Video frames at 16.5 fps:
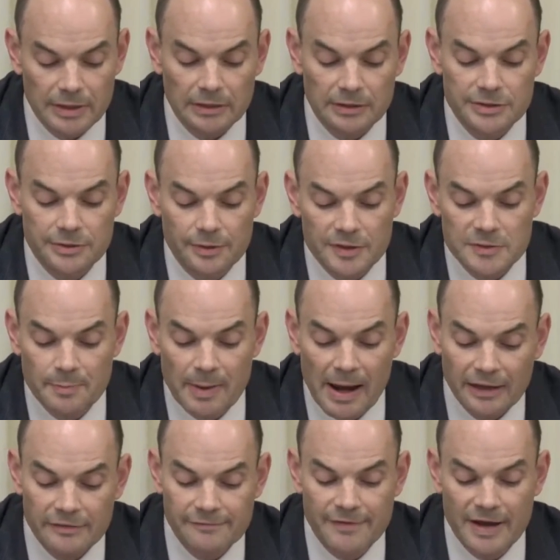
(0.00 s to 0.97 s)
to expand
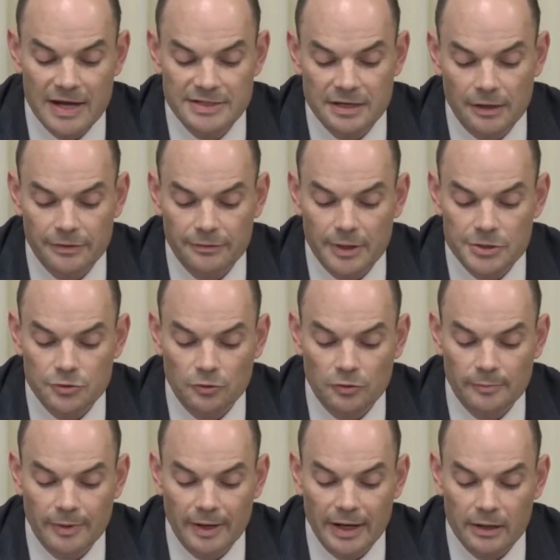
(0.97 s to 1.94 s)
the phase-out threshold
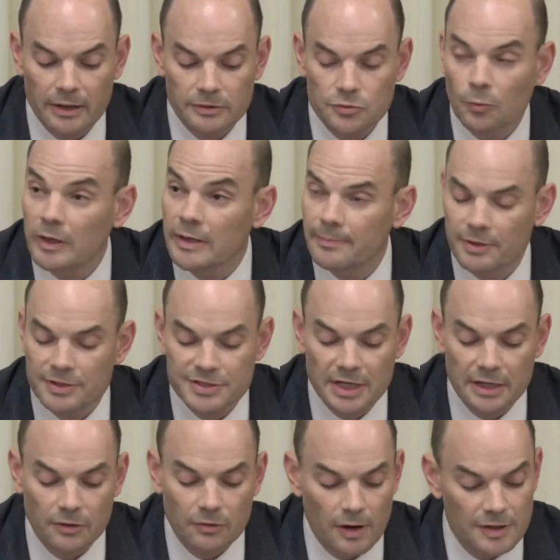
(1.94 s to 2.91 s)
by 20%
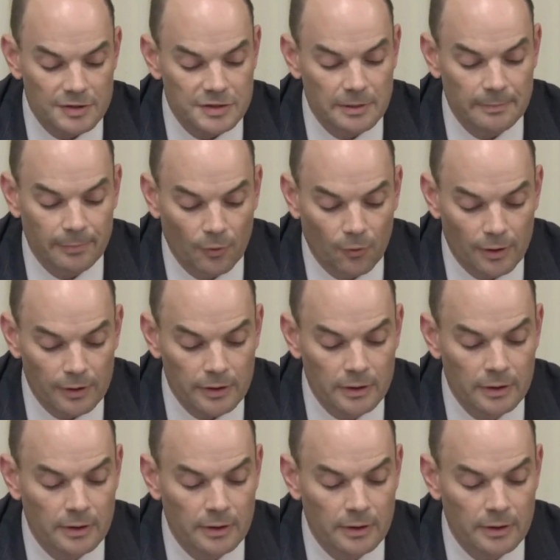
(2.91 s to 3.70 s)
across the board,